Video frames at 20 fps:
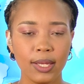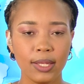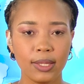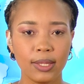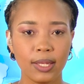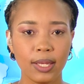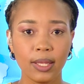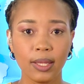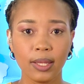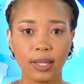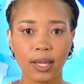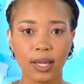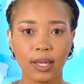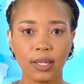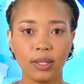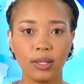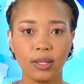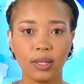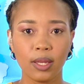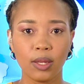
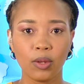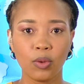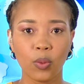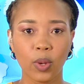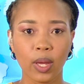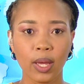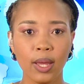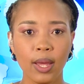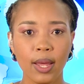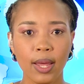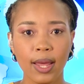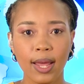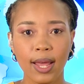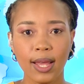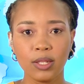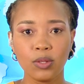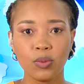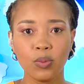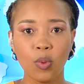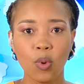Zinhle Tyigwe,
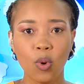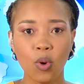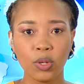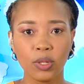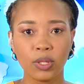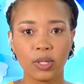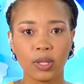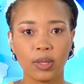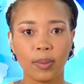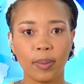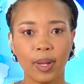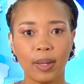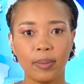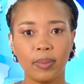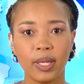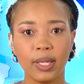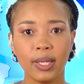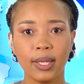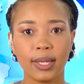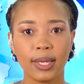has warned the
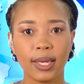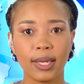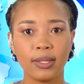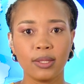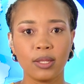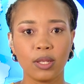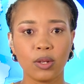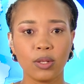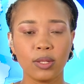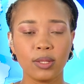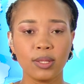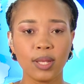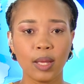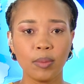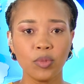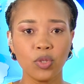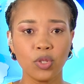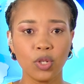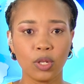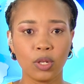public against the
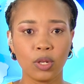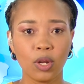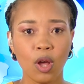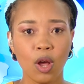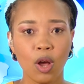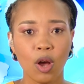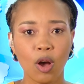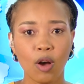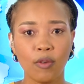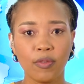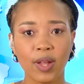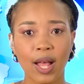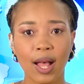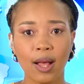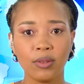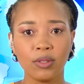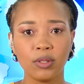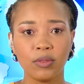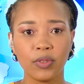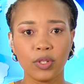consumption of
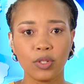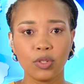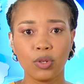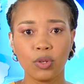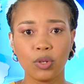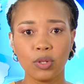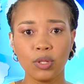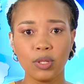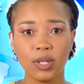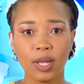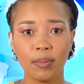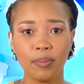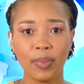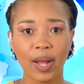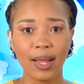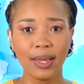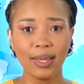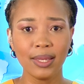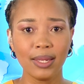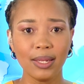counterfeit goods and
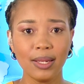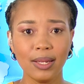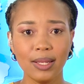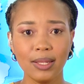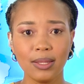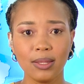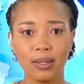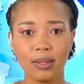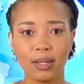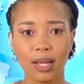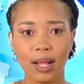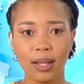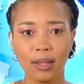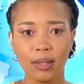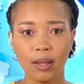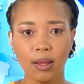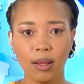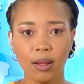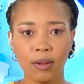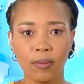buying illicit
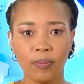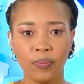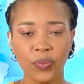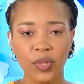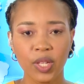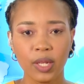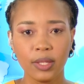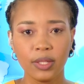alcohol.